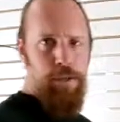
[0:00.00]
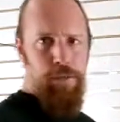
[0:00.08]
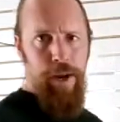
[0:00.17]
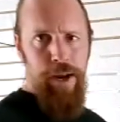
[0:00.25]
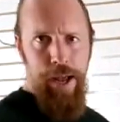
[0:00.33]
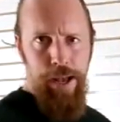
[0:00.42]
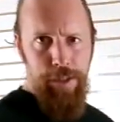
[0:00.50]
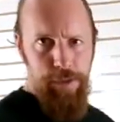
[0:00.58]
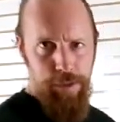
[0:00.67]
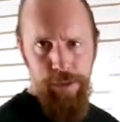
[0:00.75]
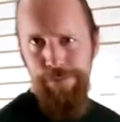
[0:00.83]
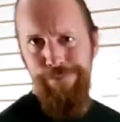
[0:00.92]
old right now
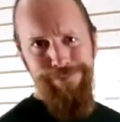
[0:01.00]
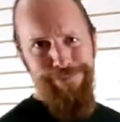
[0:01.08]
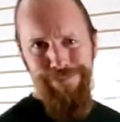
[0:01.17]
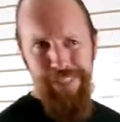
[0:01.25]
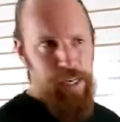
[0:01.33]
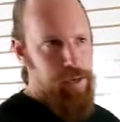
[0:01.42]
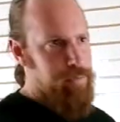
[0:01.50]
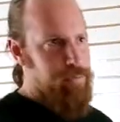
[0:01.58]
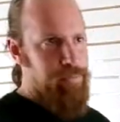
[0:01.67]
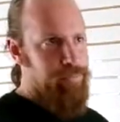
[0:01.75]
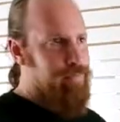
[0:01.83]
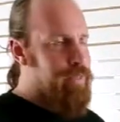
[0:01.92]
so it's you know
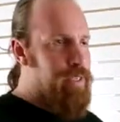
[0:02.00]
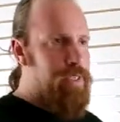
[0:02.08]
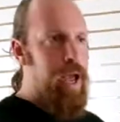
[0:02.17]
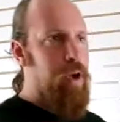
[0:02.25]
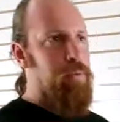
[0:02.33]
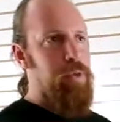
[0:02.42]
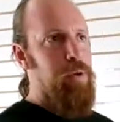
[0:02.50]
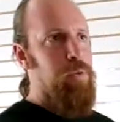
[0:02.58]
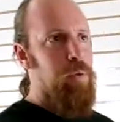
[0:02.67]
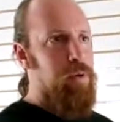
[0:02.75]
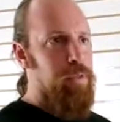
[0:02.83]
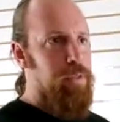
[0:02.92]
not really
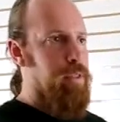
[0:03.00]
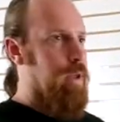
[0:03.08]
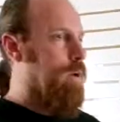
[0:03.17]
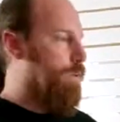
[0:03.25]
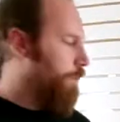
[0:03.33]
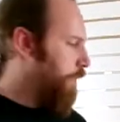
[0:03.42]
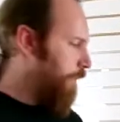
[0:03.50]
worth a whole